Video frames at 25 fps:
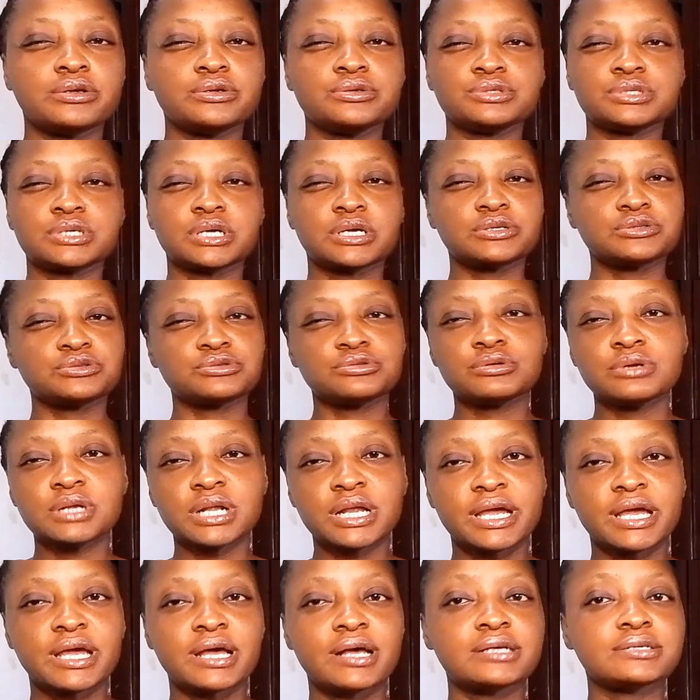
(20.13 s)
use a 2
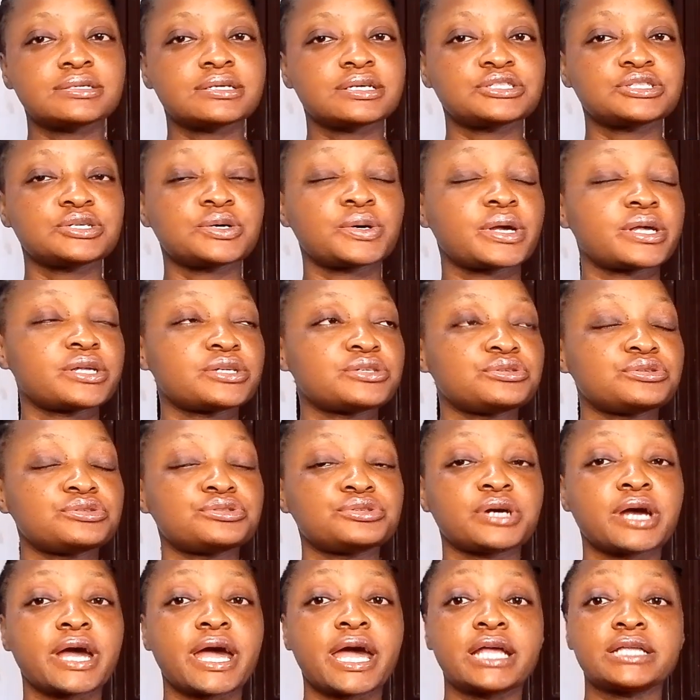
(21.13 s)
layers ashoki to
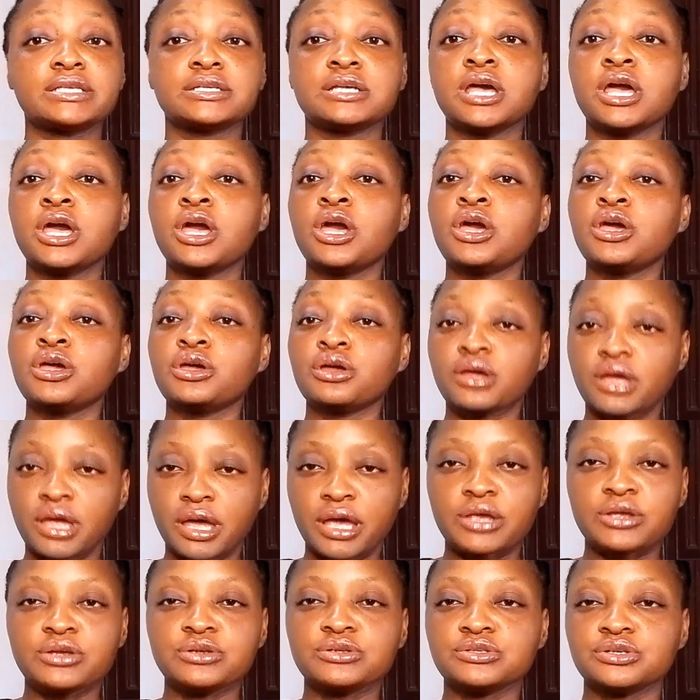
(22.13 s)
try it. You
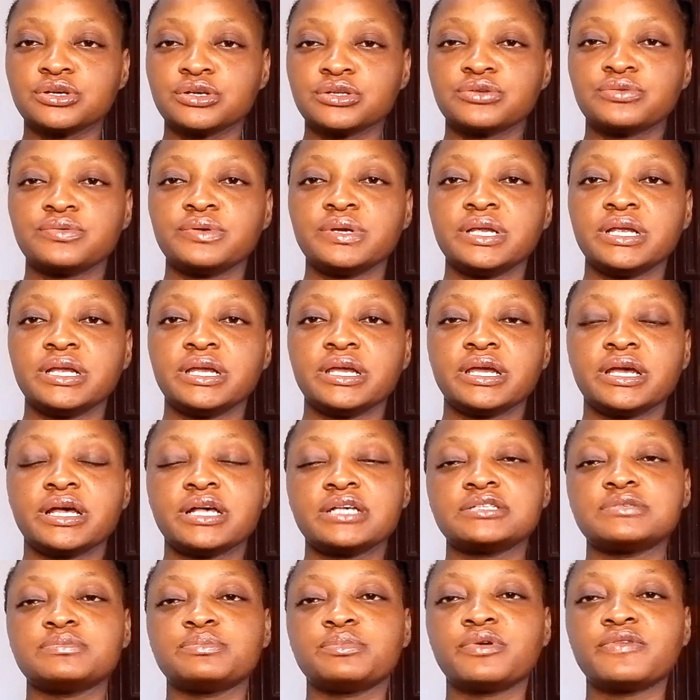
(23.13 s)
can use your 3
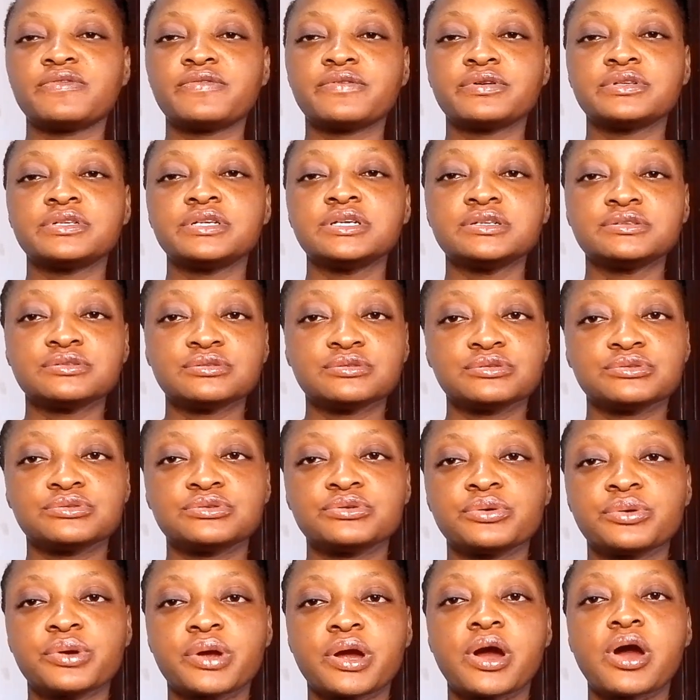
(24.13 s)
layers, but for this
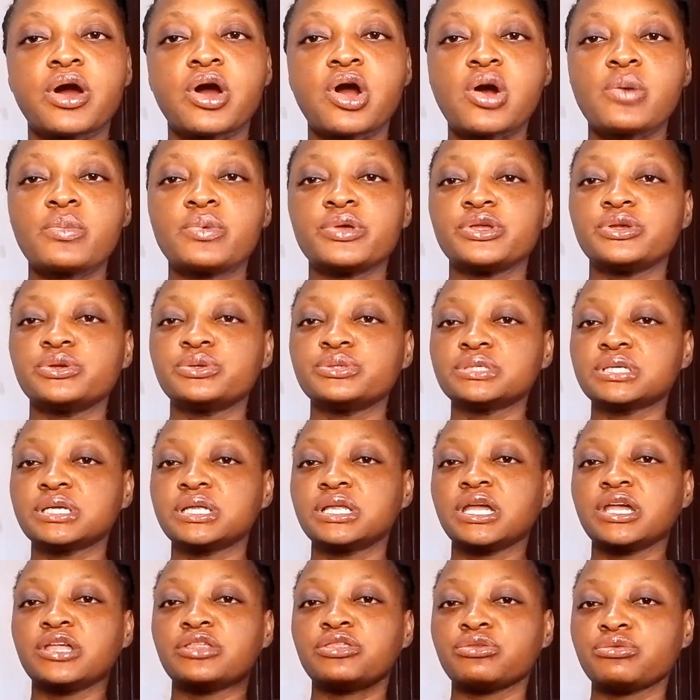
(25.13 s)
tutorial I'll be using
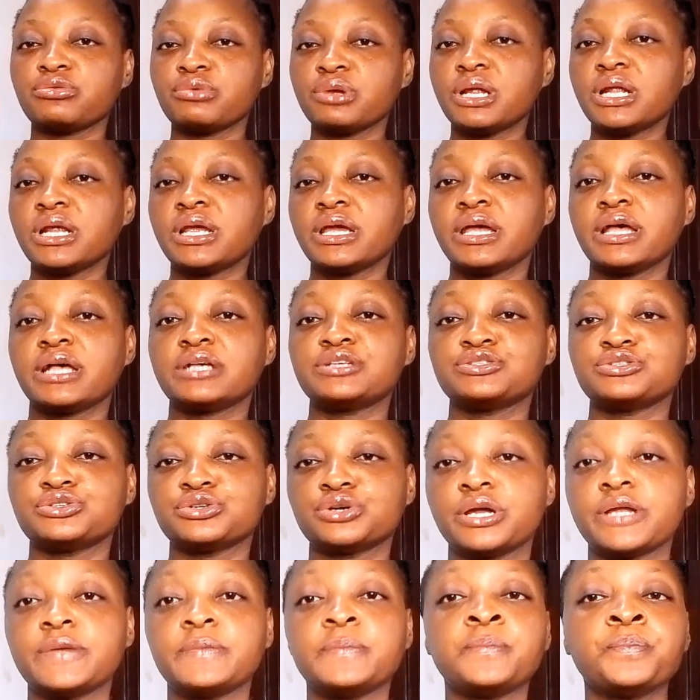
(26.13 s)
a 3 layers
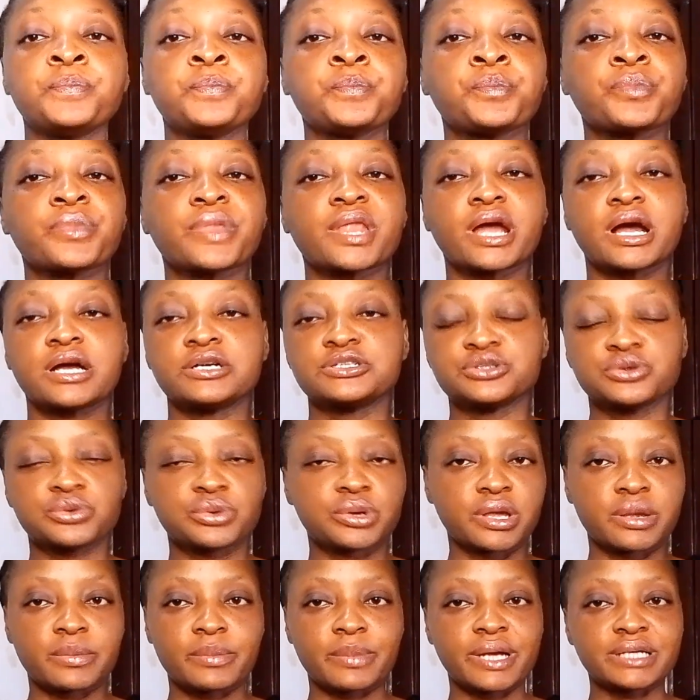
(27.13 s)
joint
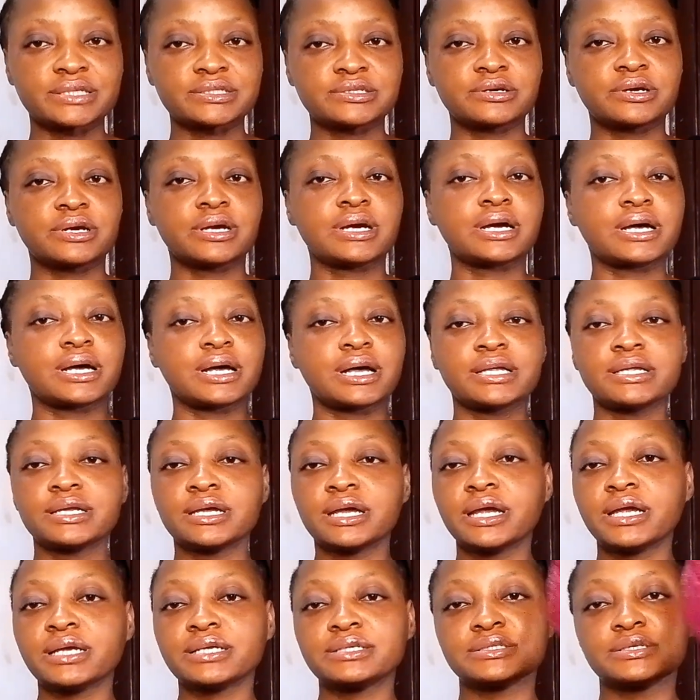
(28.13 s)
ashoki material, and
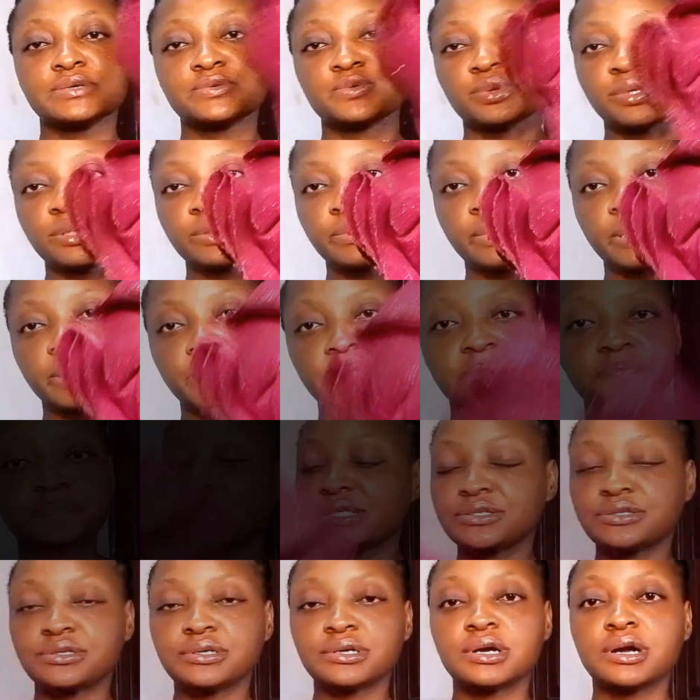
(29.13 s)
here is a readme
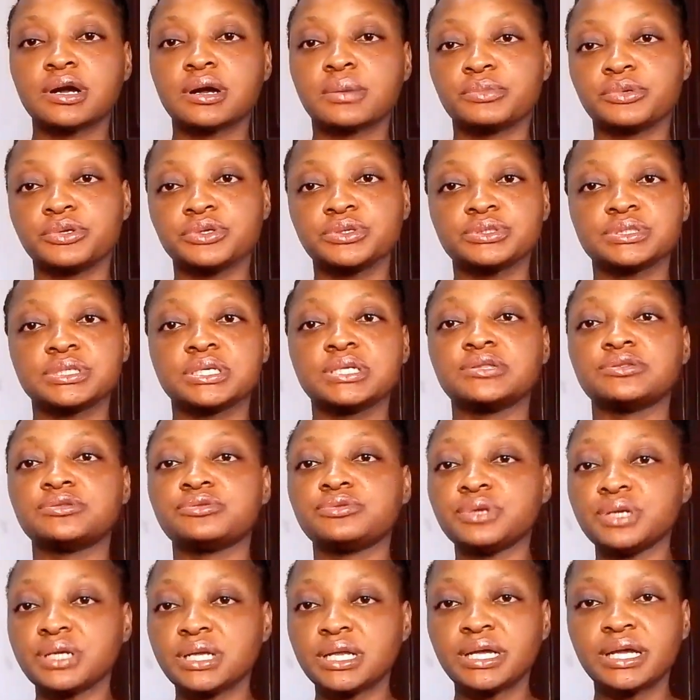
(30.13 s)
material. I'm using
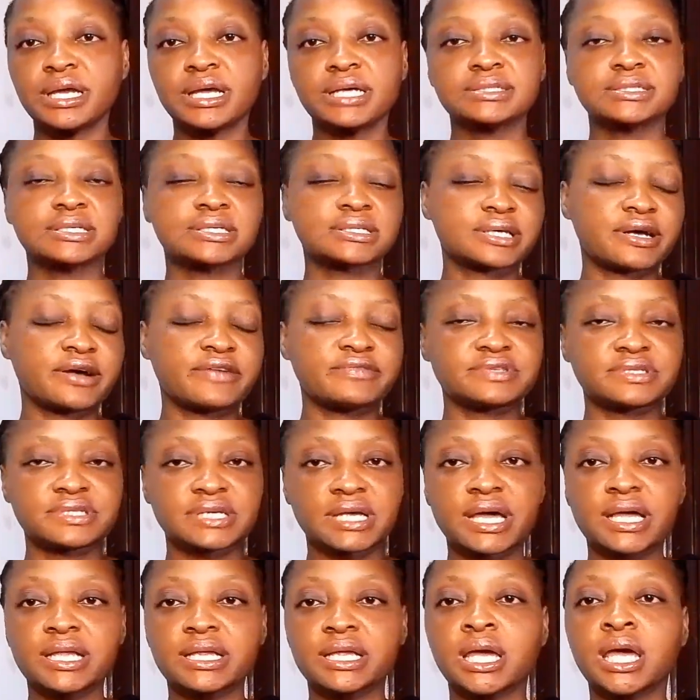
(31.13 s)
3 layers as I've
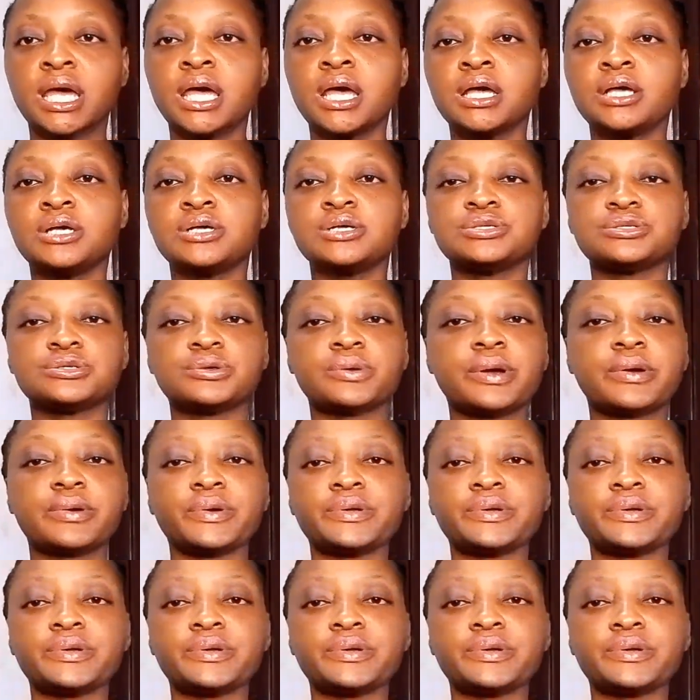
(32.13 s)
said, so we're